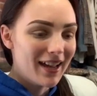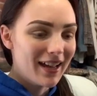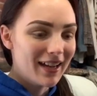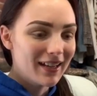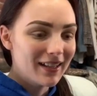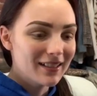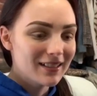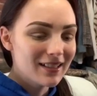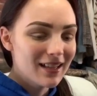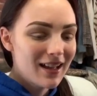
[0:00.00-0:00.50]

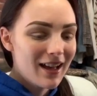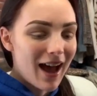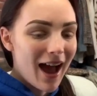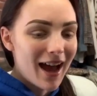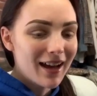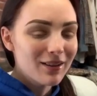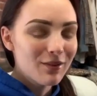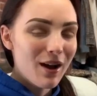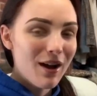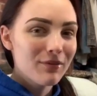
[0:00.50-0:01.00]
And
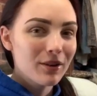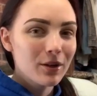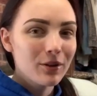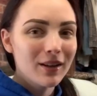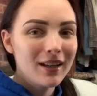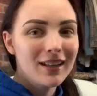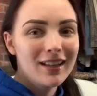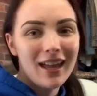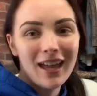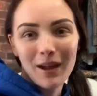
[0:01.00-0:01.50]
I don't have a
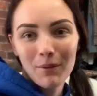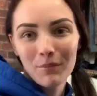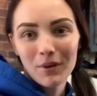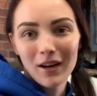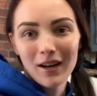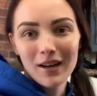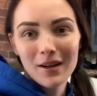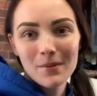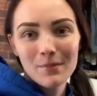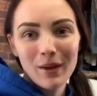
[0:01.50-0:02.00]
great camera.